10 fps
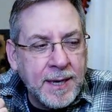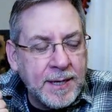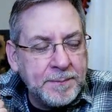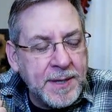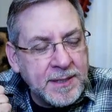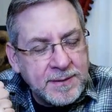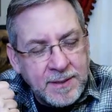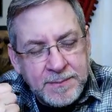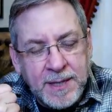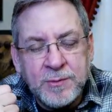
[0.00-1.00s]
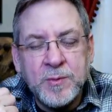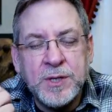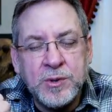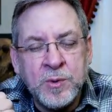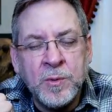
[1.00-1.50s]
Because sometimes we
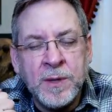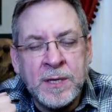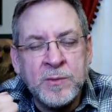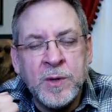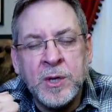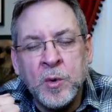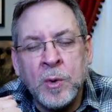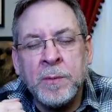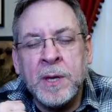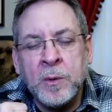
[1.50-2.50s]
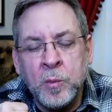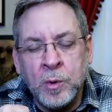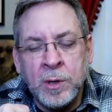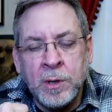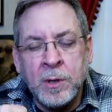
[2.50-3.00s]
do things we normally
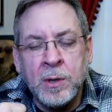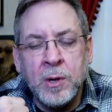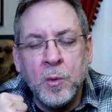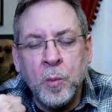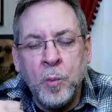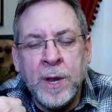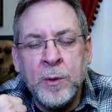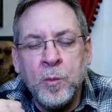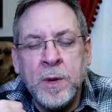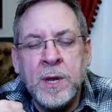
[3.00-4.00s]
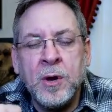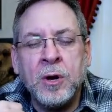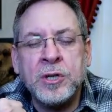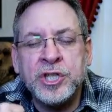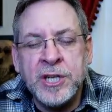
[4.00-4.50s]
wouldn't when we
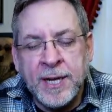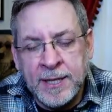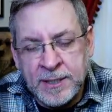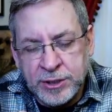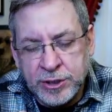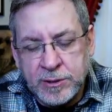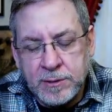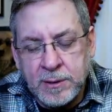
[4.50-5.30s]
are challenged.